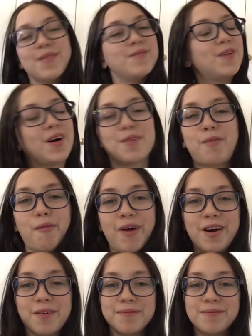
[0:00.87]

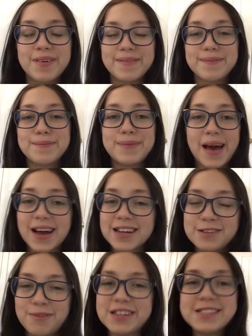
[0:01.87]
Welcome back to
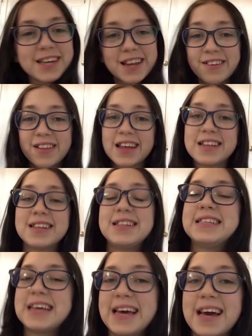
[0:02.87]
my channel, and
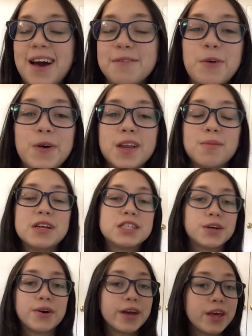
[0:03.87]
today I'm going to be
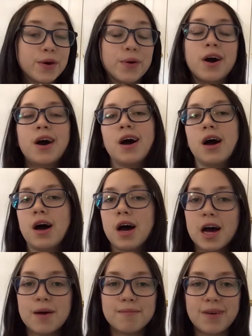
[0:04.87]
showing you
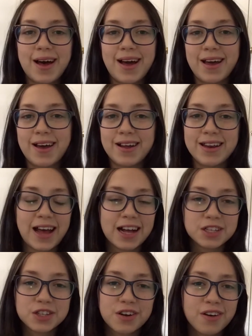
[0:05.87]
my
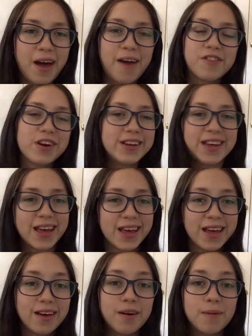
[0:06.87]
natural everyday
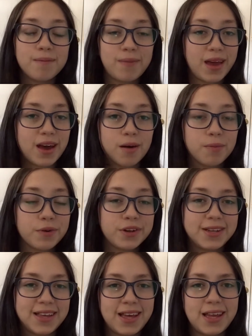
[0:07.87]
makeup
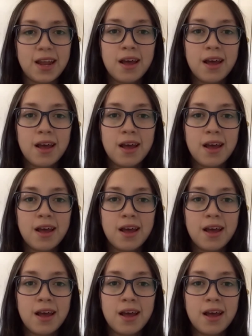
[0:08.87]
routine.